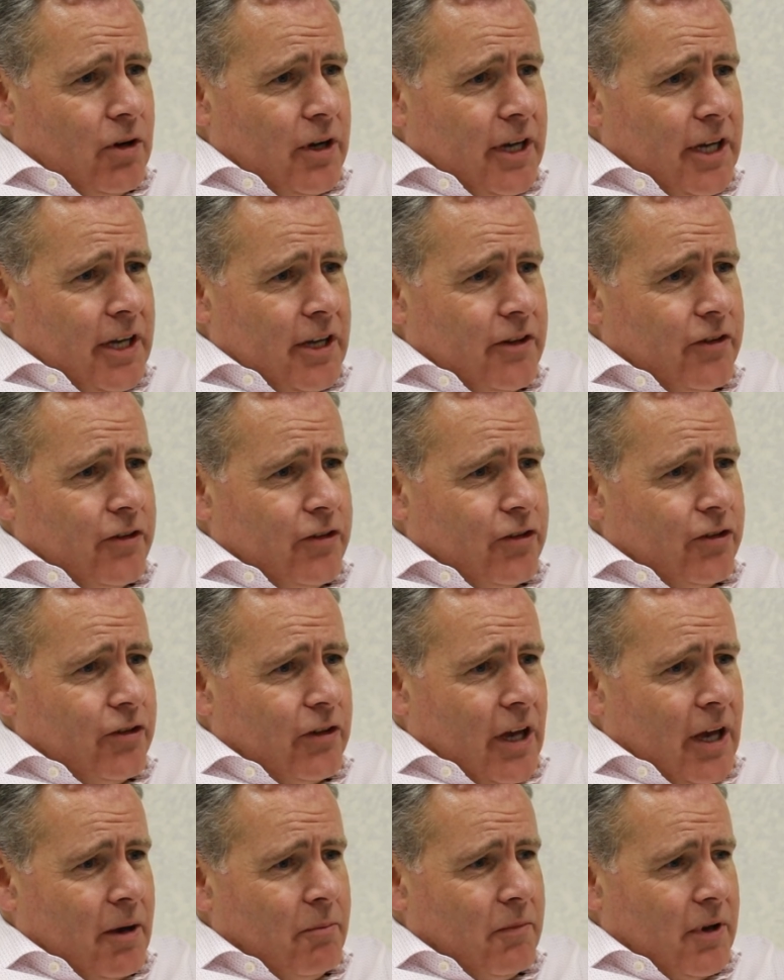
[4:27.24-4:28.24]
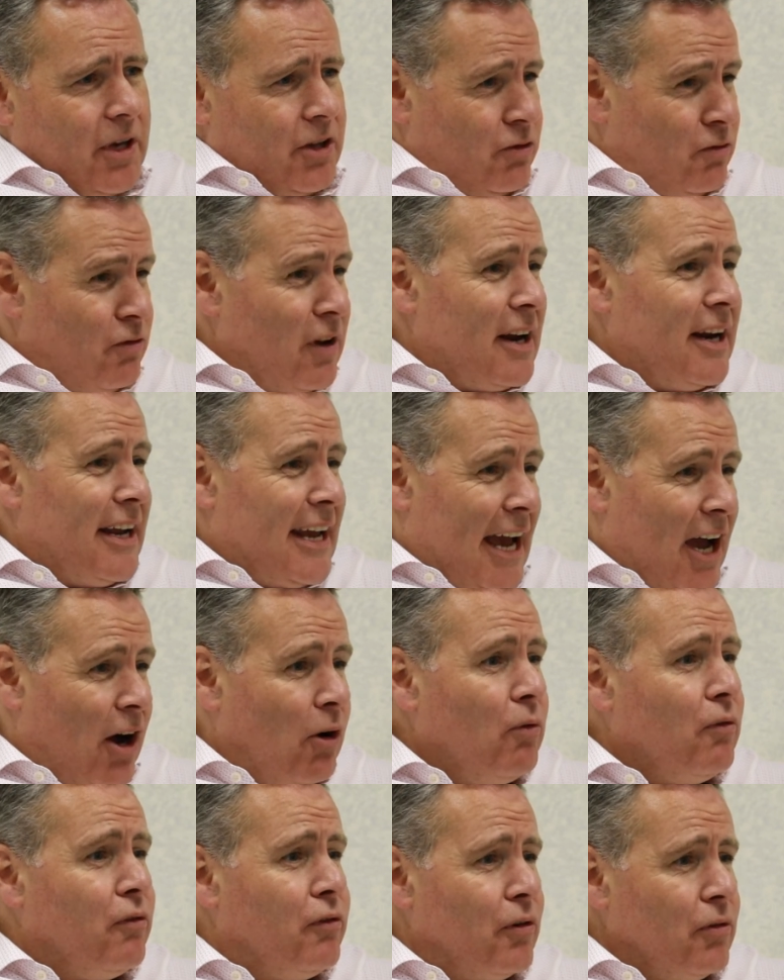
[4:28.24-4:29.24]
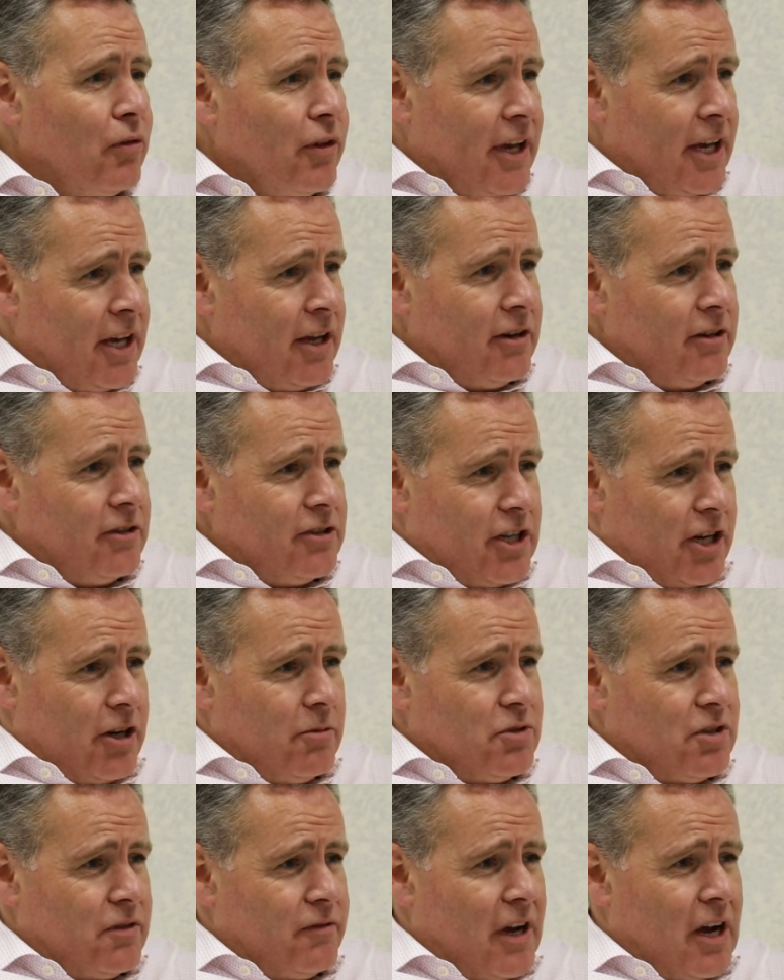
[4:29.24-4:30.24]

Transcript: It's very helpful there in terms of